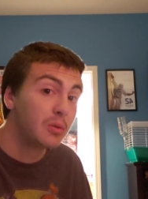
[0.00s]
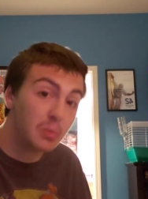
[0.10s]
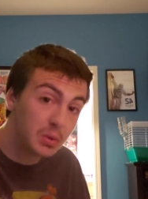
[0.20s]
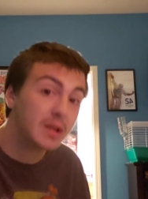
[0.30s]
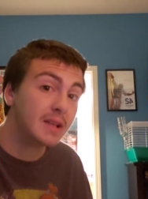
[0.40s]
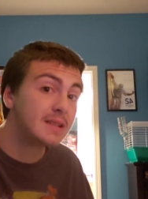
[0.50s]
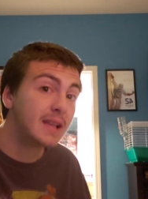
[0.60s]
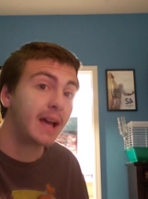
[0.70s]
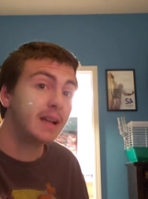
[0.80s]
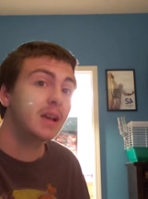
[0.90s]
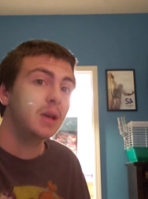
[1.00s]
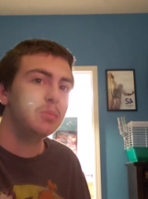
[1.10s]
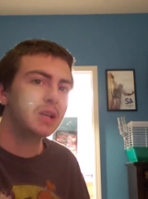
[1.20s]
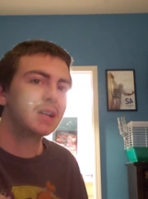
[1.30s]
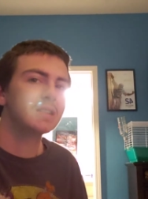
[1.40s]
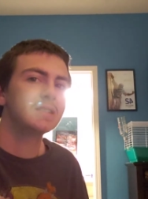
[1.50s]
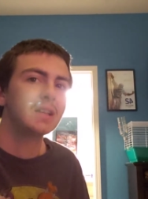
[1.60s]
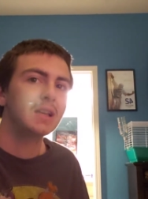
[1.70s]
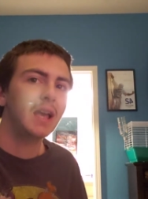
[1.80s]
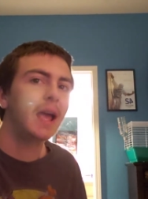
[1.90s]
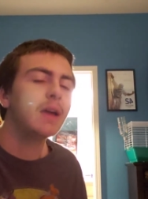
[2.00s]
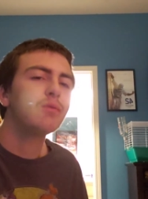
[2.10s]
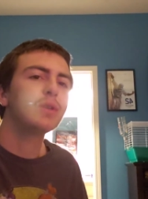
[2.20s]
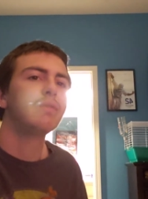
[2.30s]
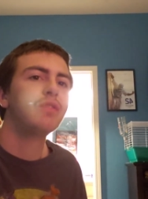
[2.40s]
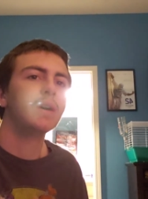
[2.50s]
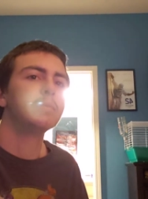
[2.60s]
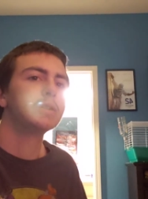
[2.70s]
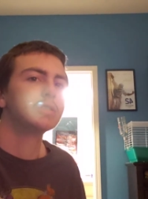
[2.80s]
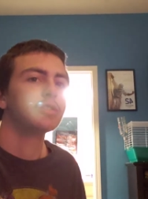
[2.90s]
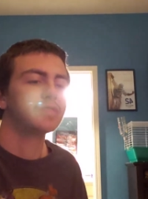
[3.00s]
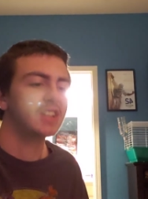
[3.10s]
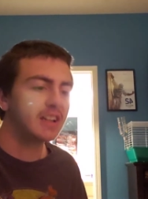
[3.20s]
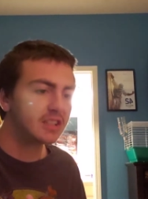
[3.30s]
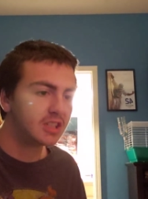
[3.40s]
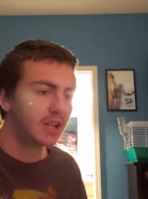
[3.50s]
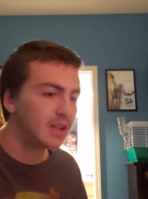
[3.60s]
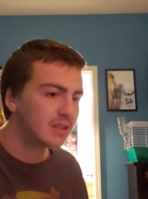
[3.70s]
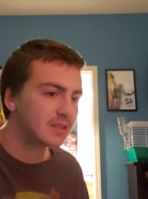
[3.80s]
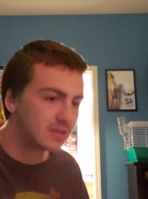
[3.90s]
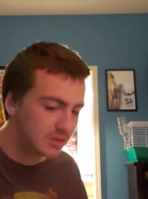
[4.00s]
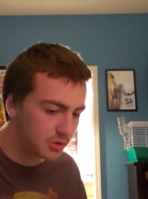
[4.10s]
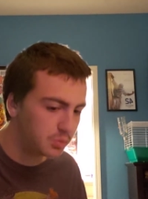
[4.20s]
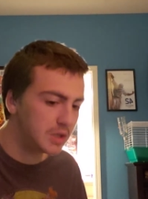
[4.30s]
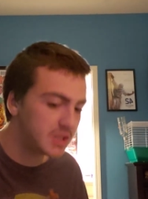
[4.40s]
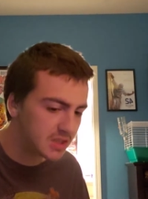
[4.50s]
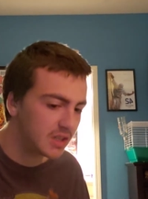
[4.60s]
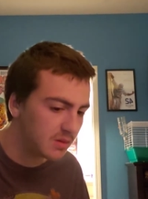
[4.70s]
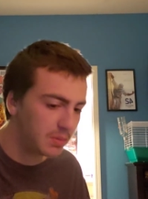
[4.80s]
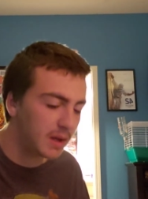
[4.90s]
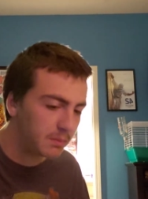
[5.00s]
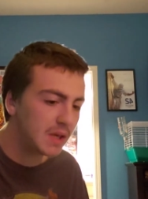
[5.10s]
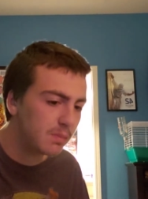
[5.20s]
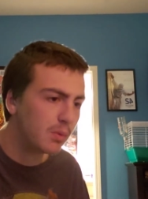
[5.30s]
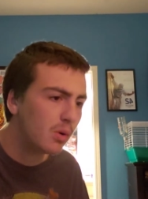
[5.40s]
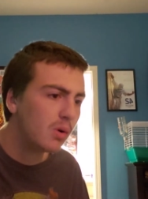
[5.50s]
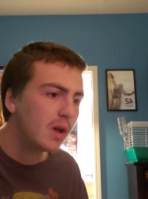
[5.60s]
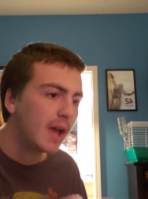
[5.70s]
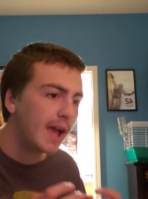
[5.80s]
really sad because every film deserves a chance to be seen by people.